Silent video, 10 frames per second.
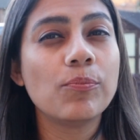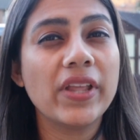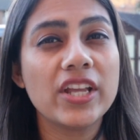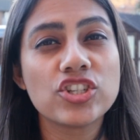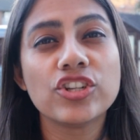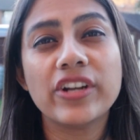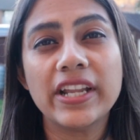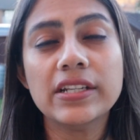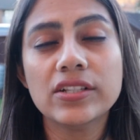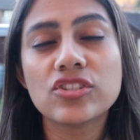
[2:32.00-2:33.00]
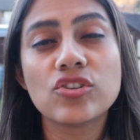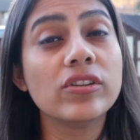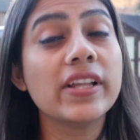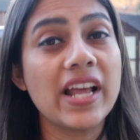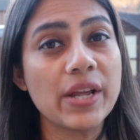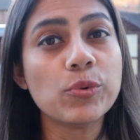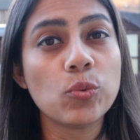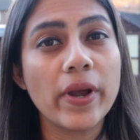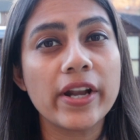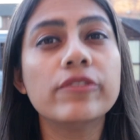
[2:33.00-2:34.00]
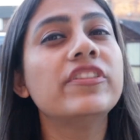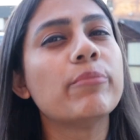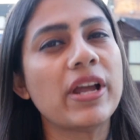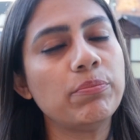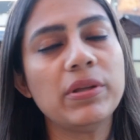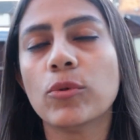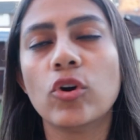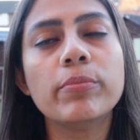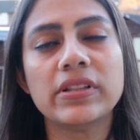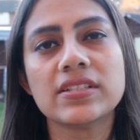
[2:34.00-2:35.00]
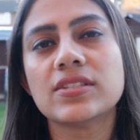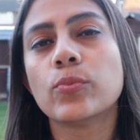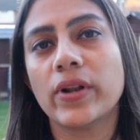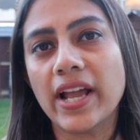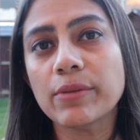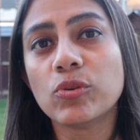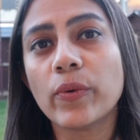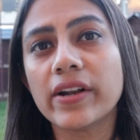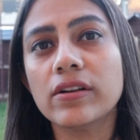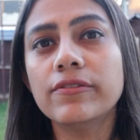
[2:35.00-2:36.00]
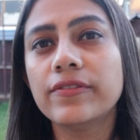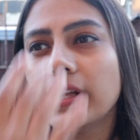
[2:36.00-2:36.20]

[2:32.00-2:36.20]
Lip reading: Asian or Indian store that I'm aware of. There might be more, but this is what I'm aware of.